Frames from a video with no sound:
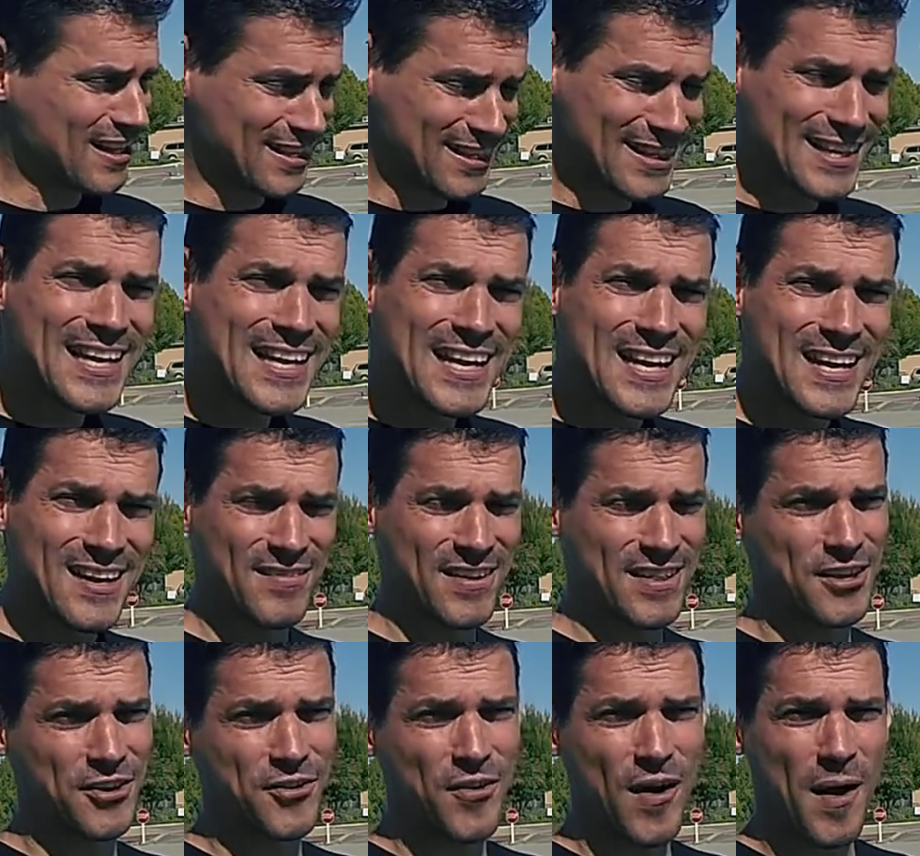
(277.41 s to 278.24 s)

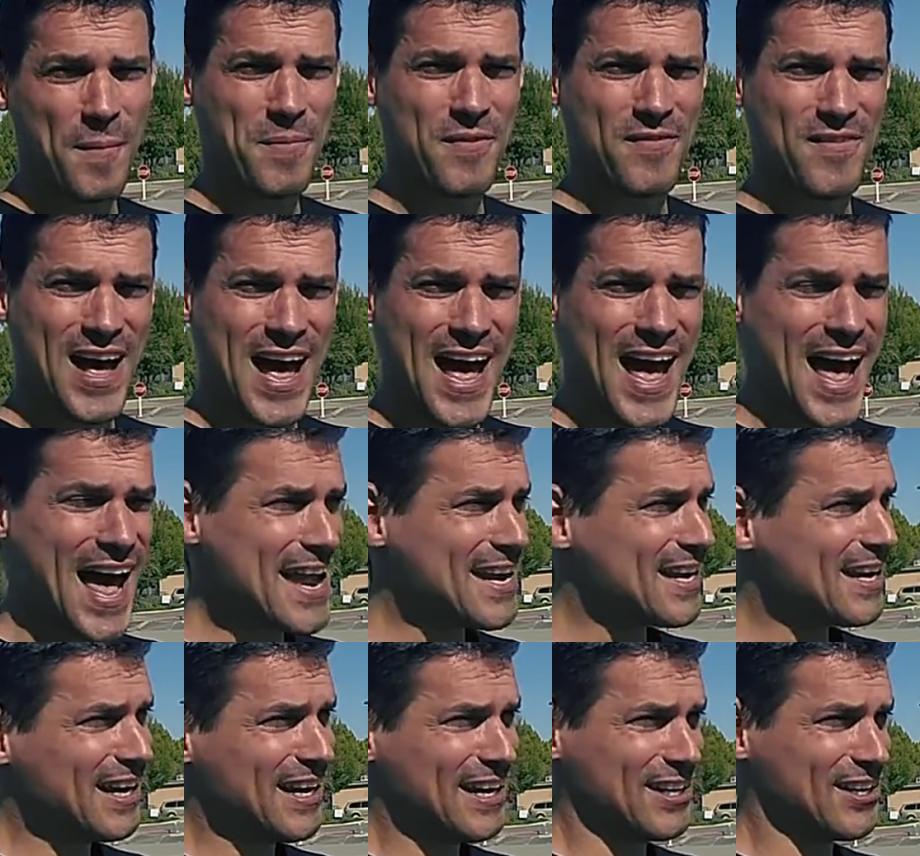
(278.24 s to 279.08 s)
leave at the drop of a
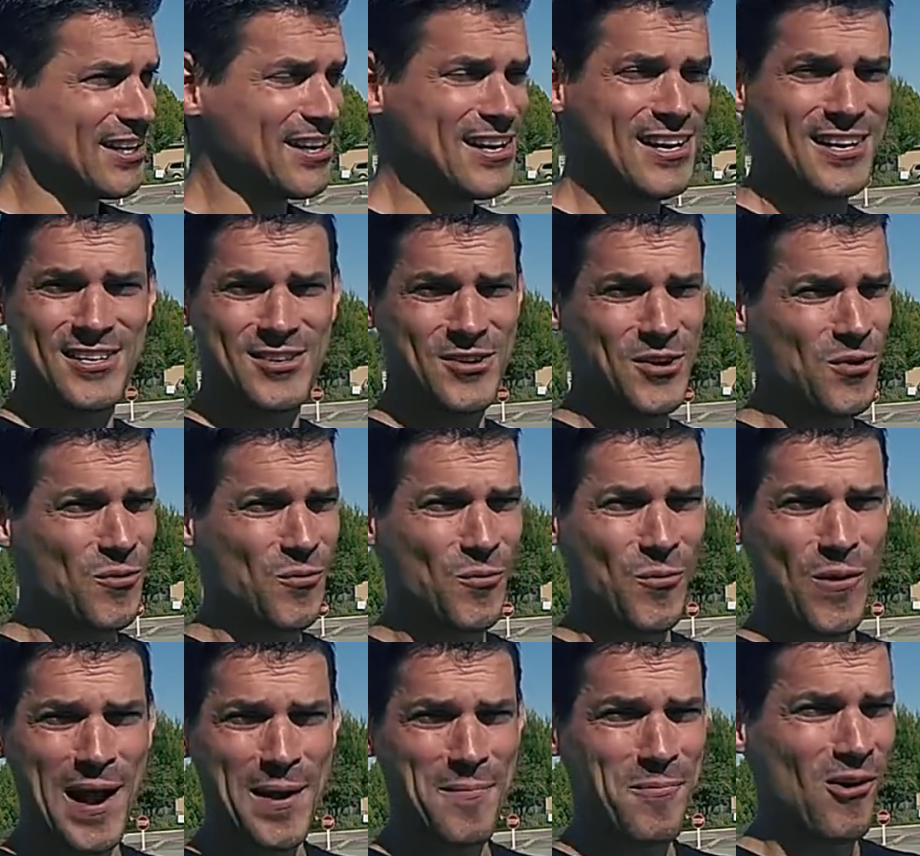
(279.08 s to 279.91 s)
hat, you're going to do it
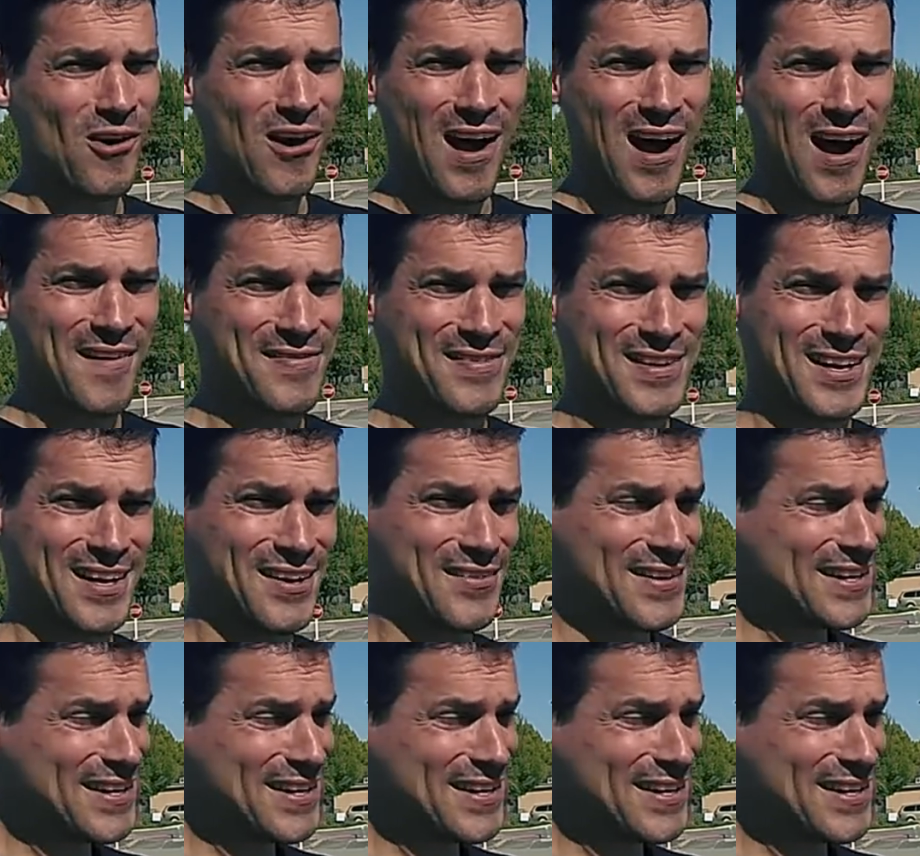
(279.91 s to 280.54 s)
way more often.